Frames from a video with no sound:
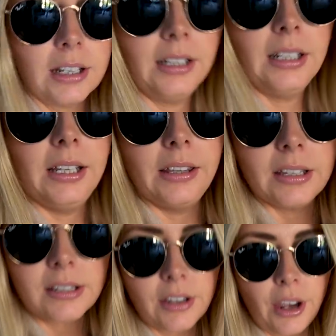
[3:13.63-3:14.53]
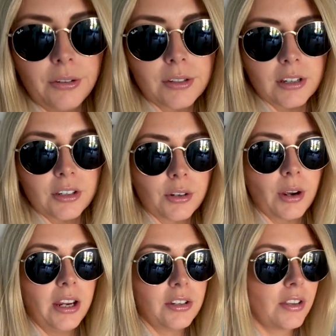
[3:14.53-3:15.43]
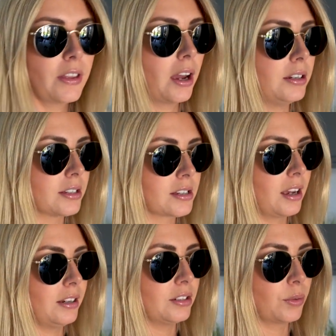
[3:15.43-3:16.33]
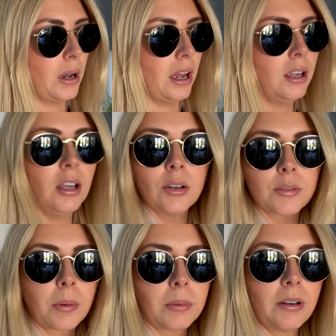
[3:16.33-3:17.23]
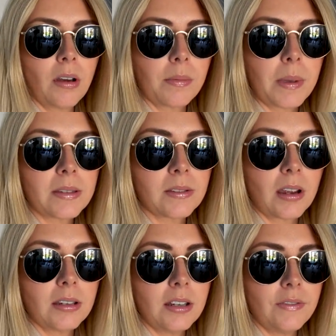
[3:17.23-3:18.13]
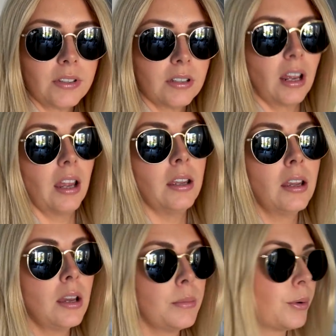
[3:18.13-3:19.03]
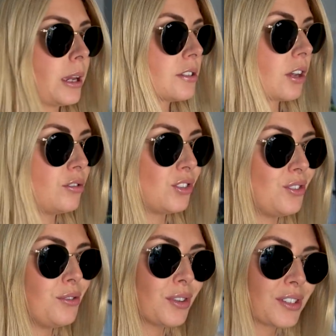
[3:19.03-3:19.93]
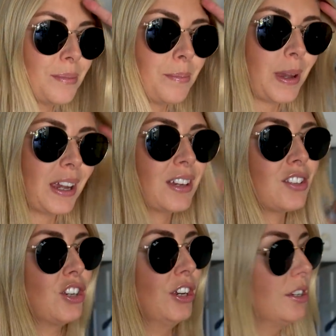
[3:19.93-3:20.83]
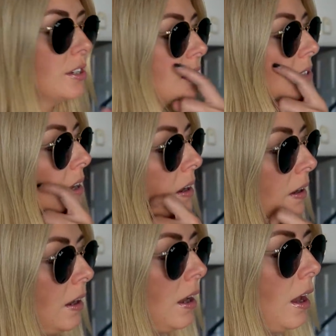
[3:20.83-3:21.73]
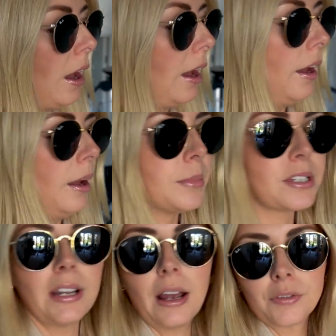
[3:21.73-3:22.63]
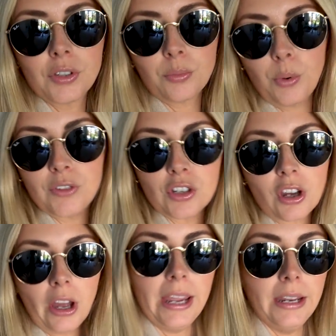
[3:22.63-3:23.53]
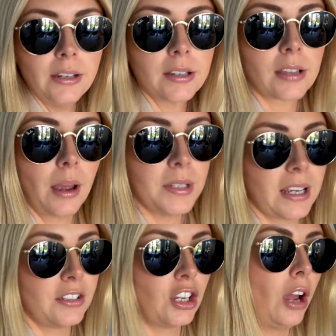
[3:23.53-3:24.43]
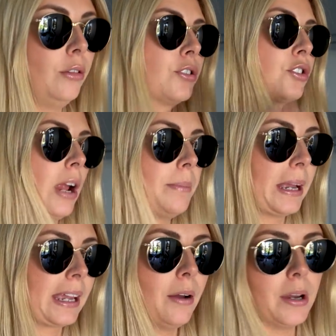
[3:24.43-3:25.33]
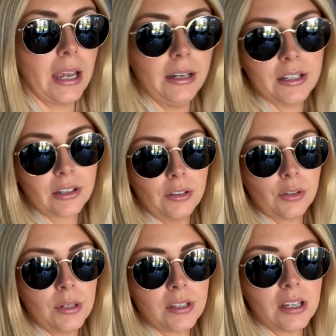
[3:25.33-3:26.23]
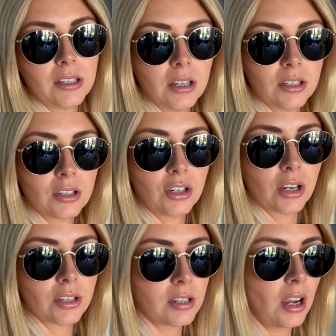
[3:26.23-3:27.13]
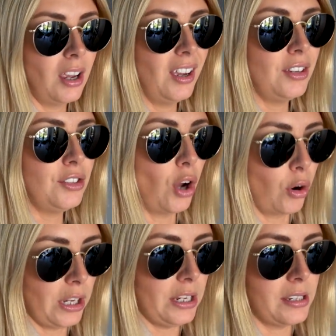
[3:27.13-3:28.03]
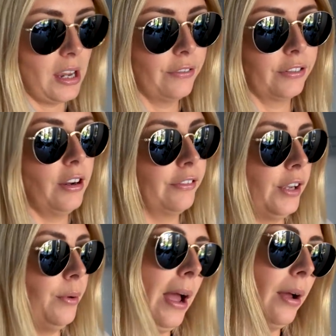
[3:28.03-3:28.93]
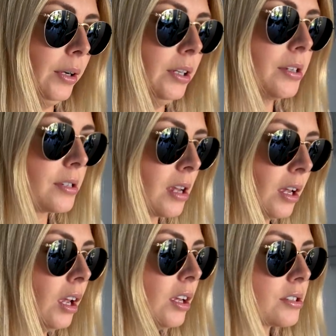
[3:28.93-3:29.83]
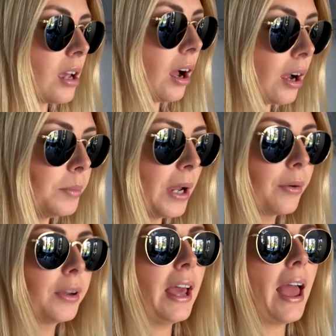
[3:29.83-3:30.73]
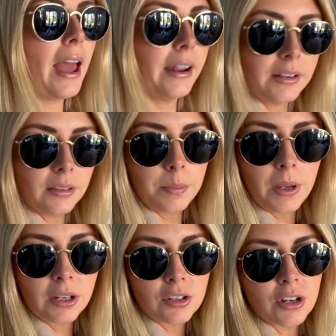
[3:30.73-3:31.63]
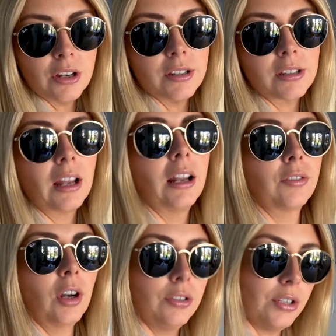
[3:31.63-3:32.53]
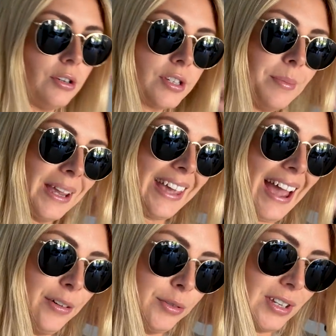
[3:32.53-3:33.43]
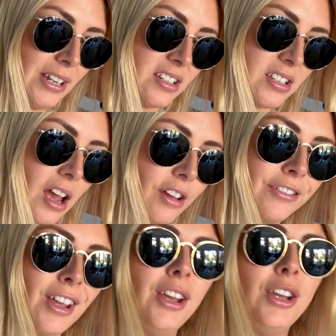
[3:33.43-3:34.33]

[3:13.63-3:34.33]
Clearly this coat situation that I decided to wear is probably not the best idea for today. But we had to go do some pictures. So now we've just got in. Simon's had to go straight back out again. He's gone to his sister's to just doggy sit for a few hours. So I'm now gonna edit the pictures and I've gotta do some accounting stuff.